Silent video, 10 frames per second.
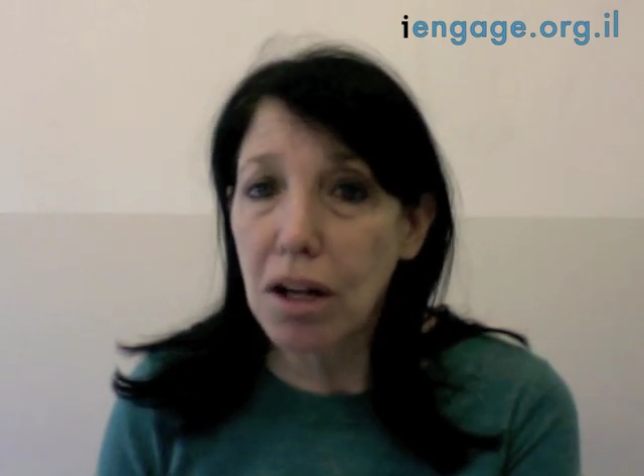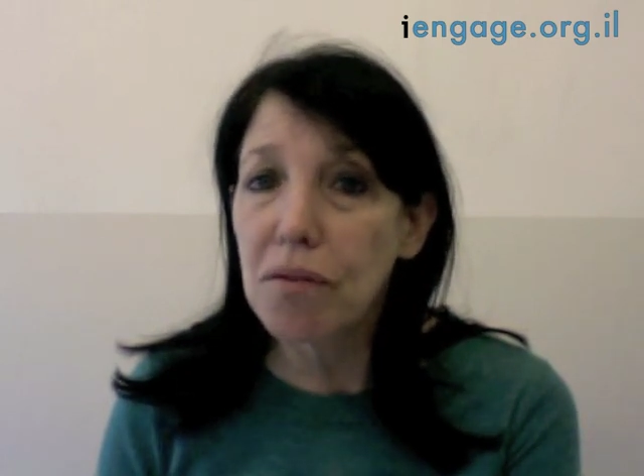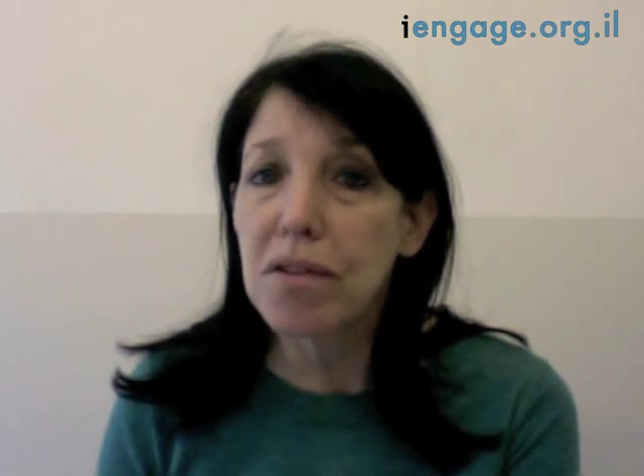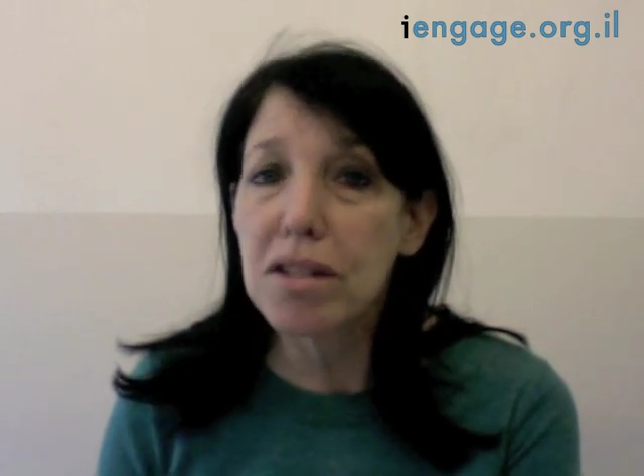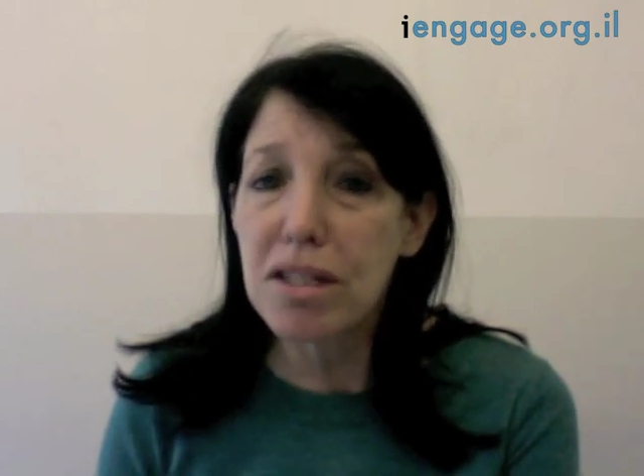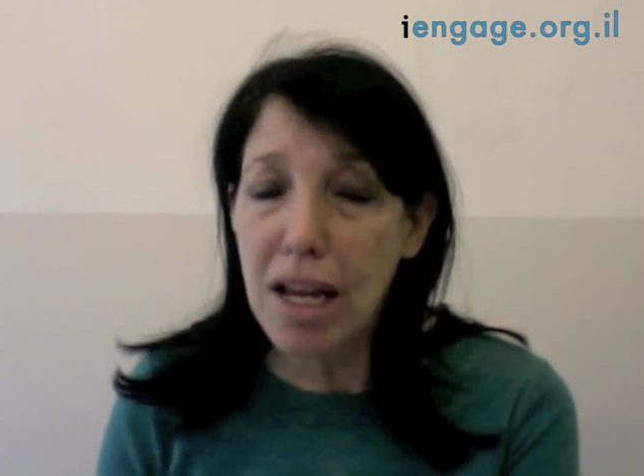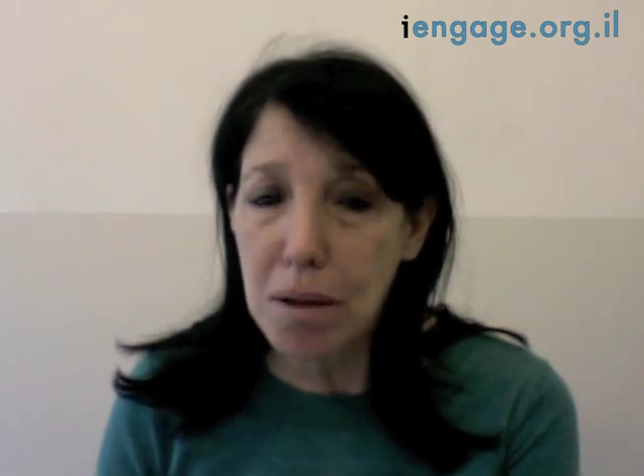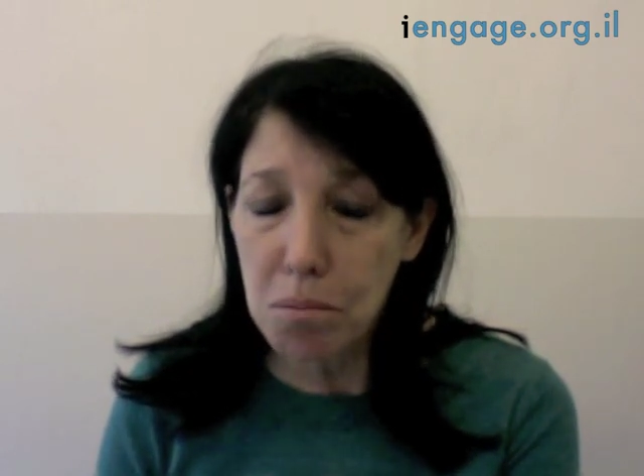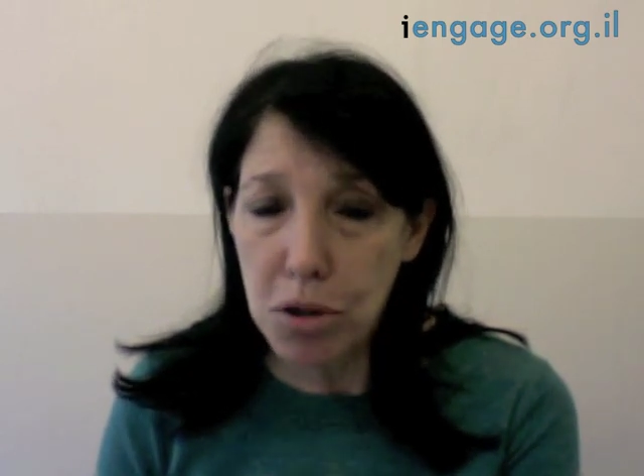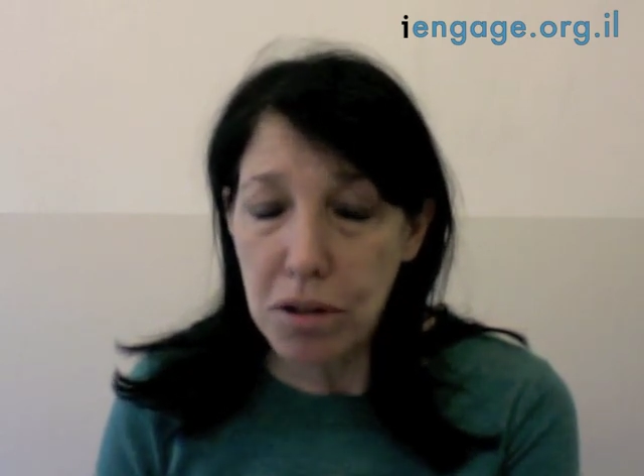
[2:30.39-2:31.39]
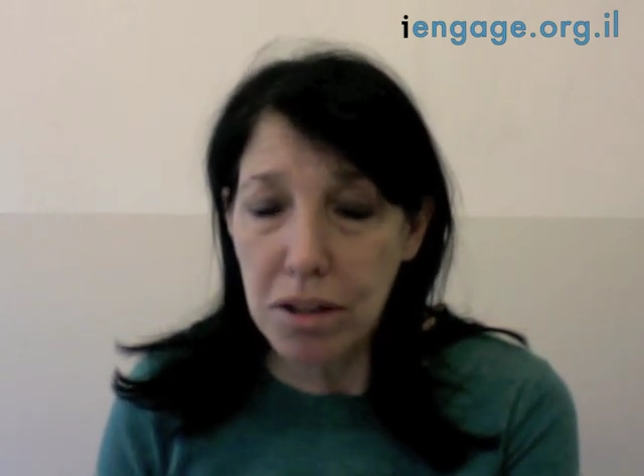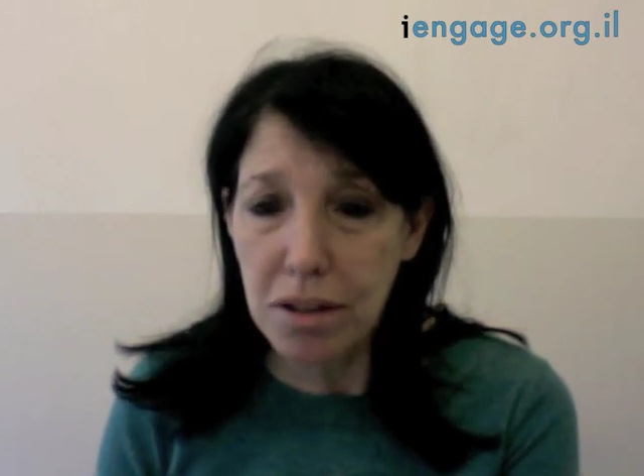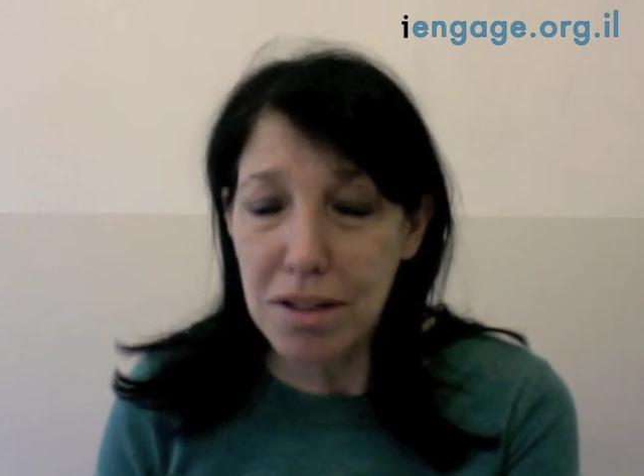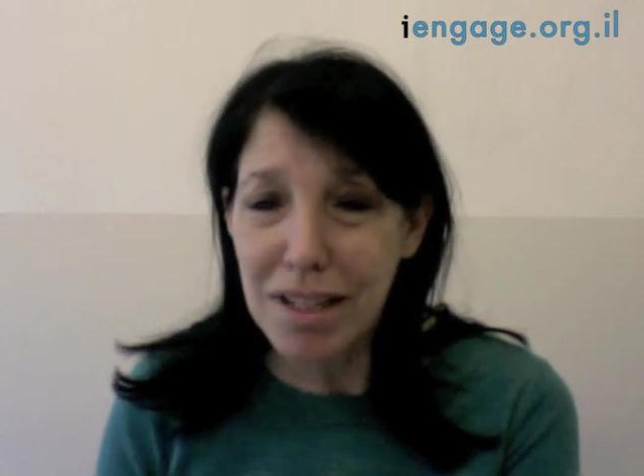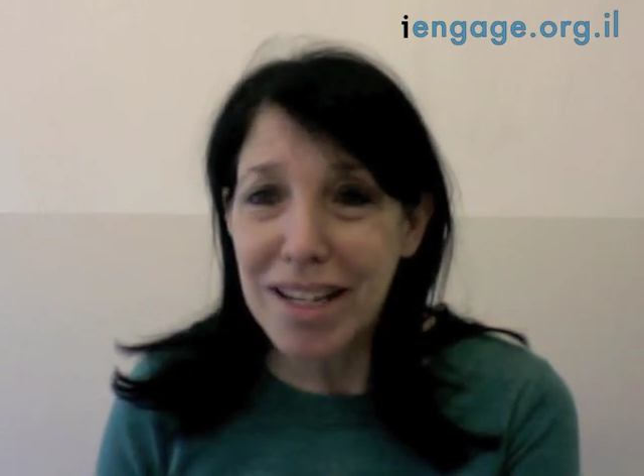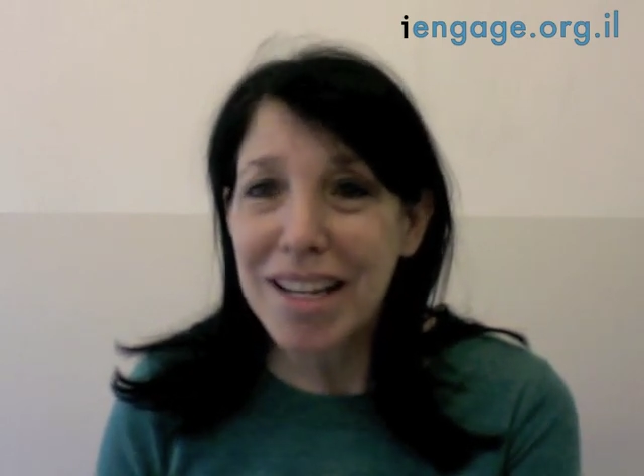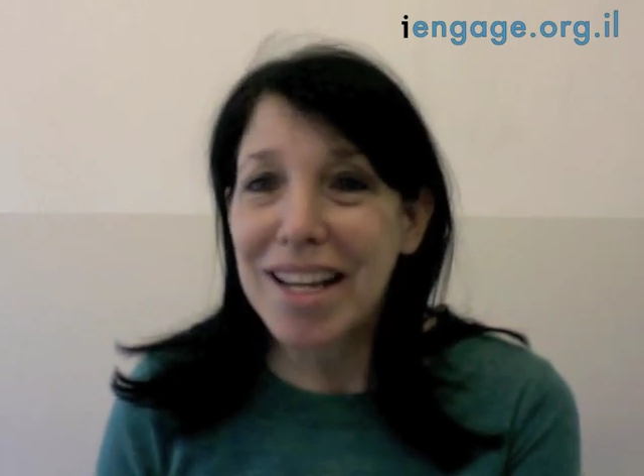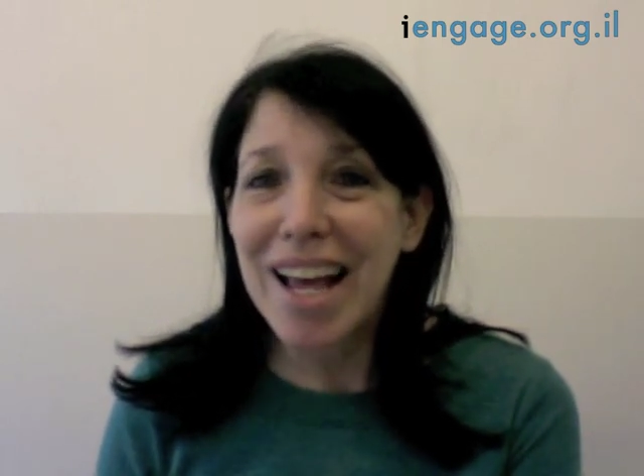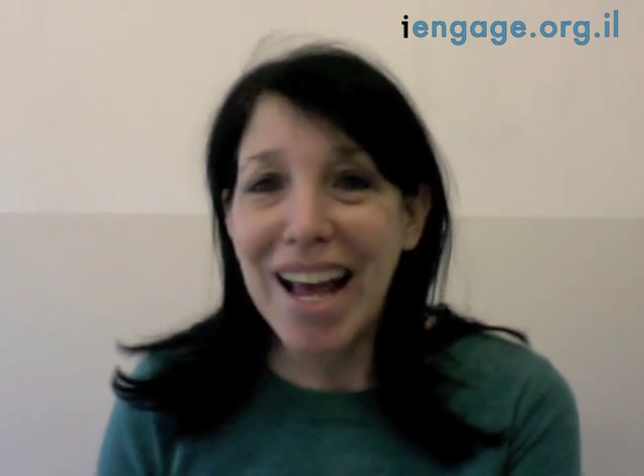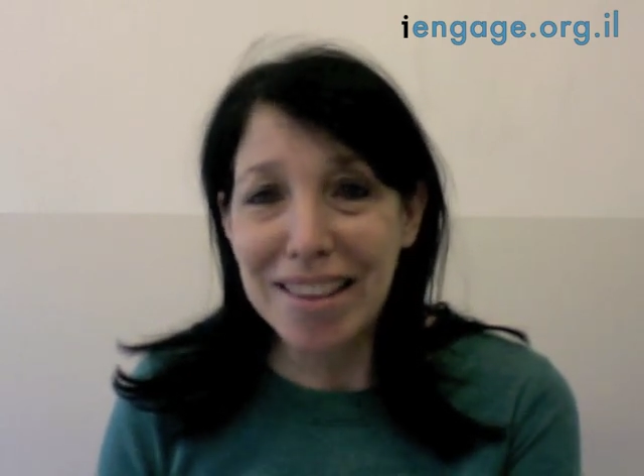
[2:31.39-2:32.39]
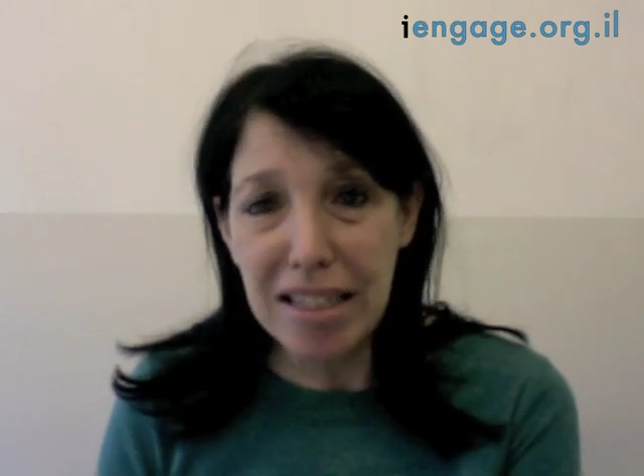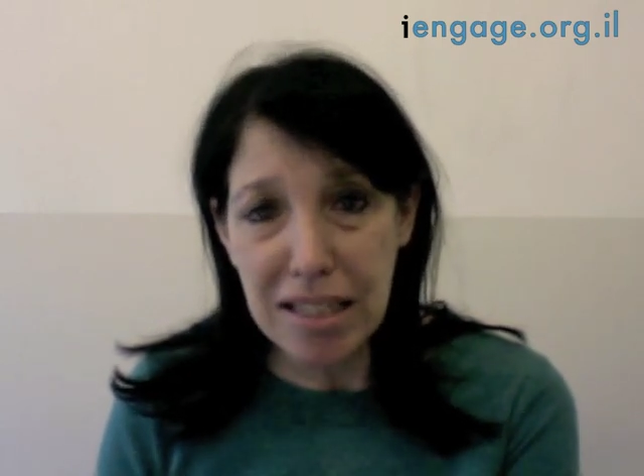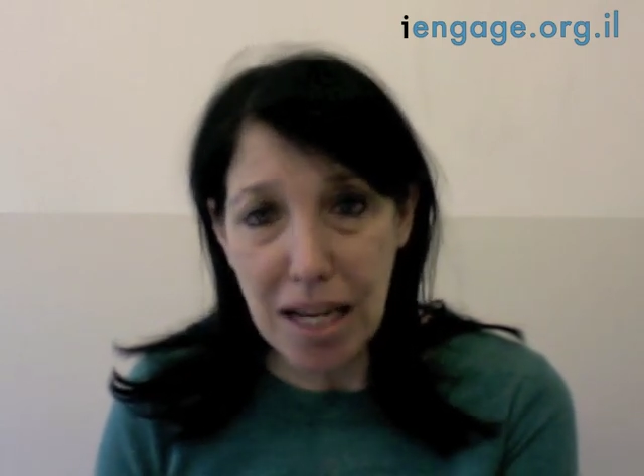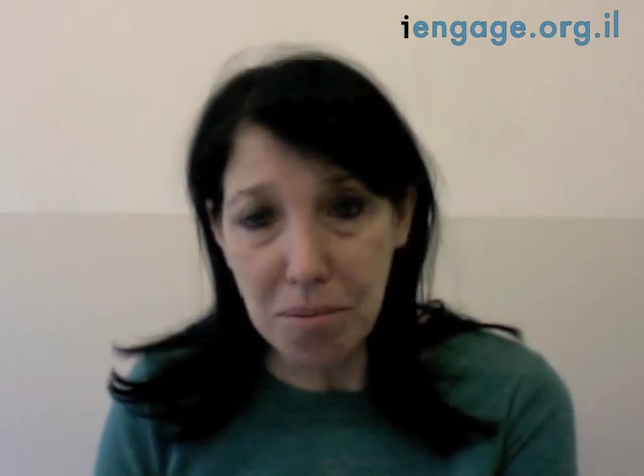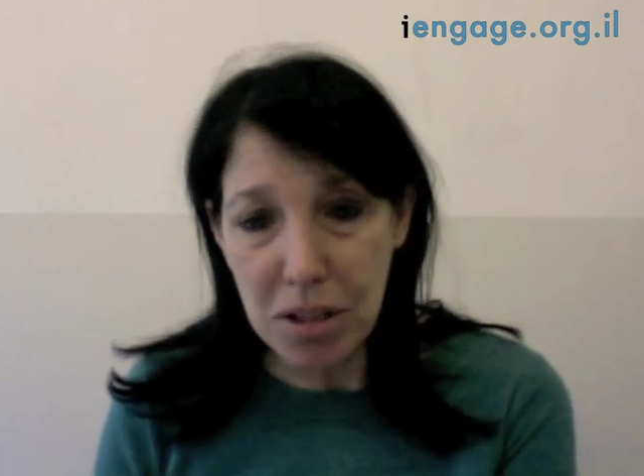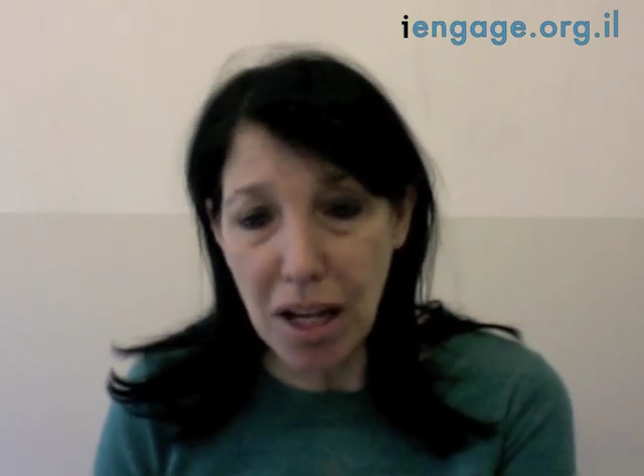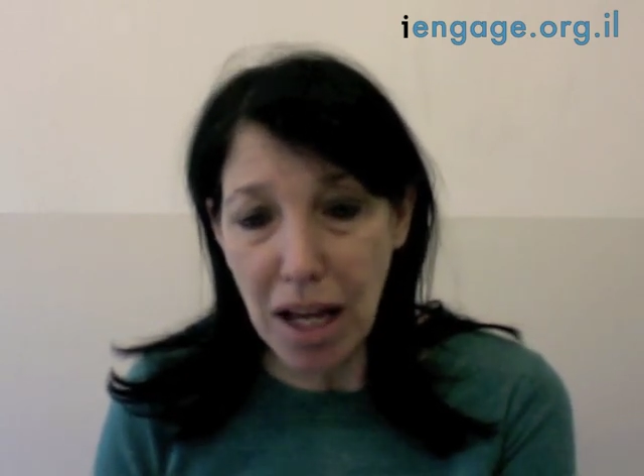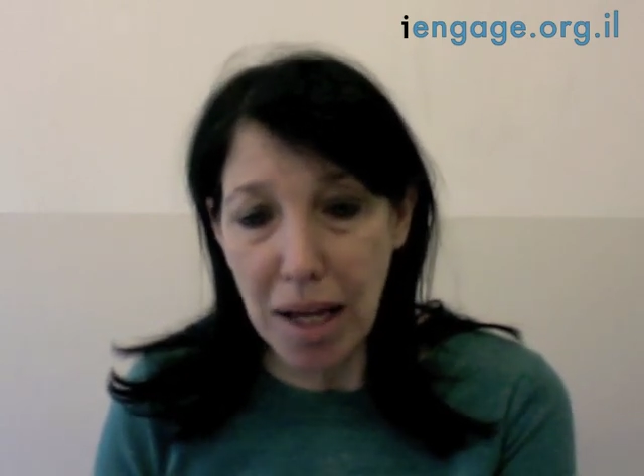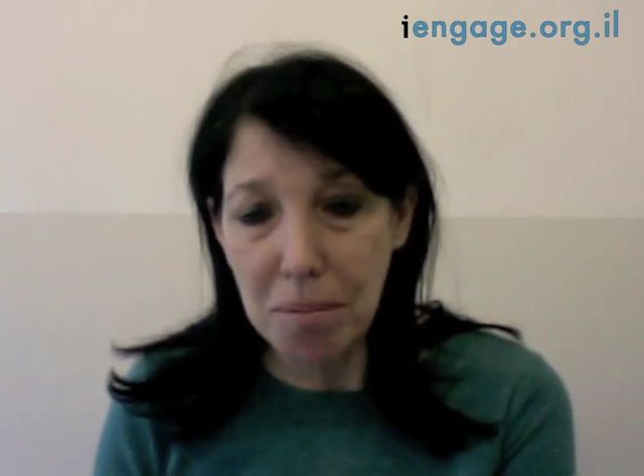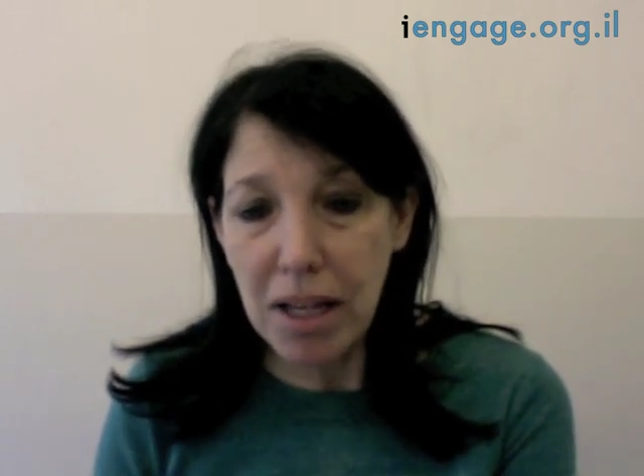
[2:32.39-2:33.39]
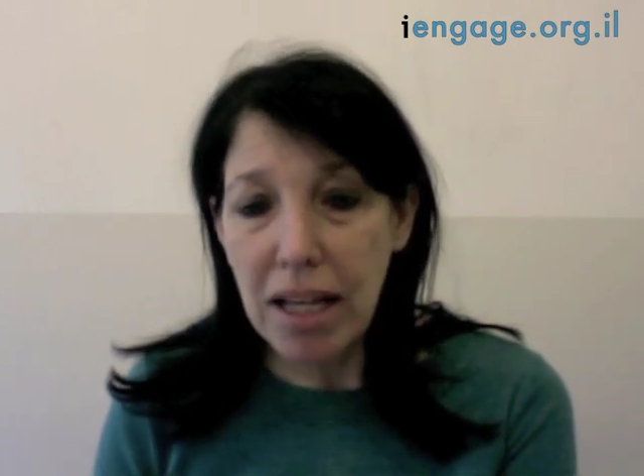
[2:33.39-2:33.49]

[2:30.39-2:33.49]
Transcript: of the same burdens at the same time.